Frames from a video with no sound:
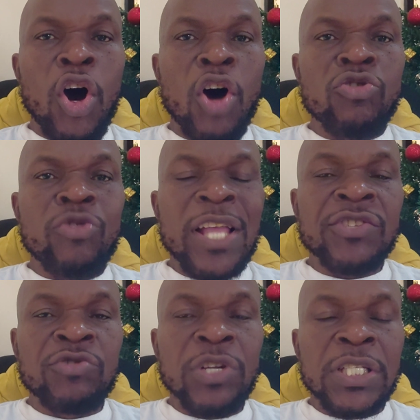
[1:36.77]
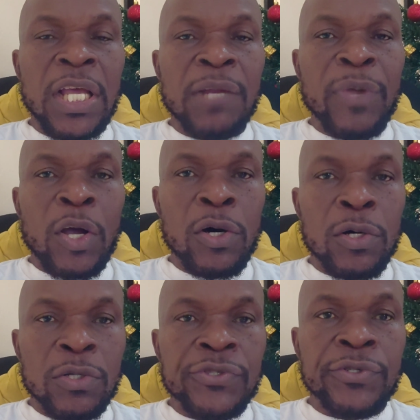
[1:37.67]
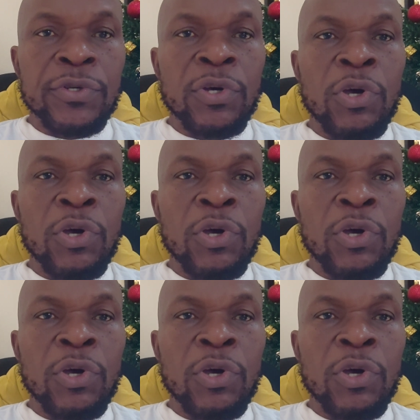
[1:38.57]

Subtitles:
unrestricted because,